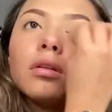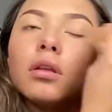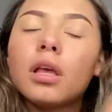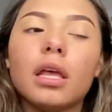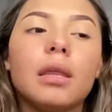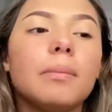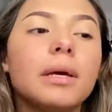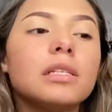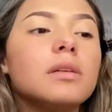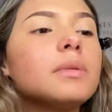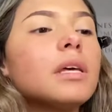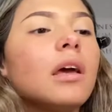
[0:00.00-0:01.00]
Any mess
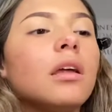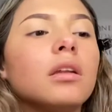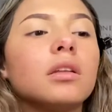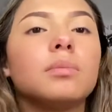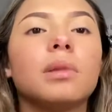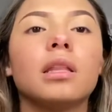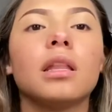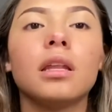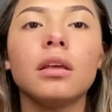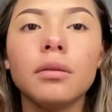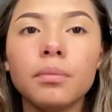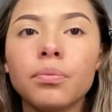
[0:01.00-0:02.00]
ups I had, I just blend that
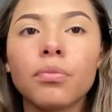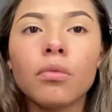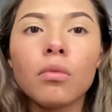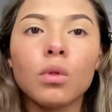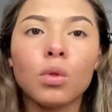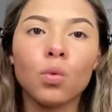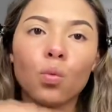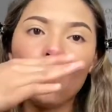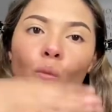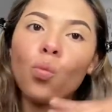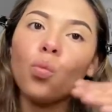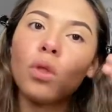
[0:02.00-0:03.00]
in.
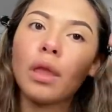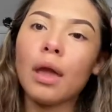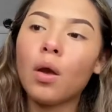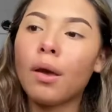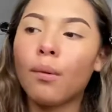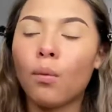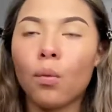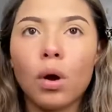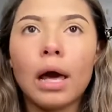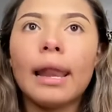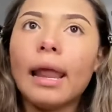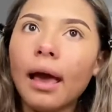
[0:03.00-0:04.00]
And
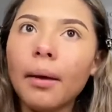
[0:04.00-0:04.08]
voila.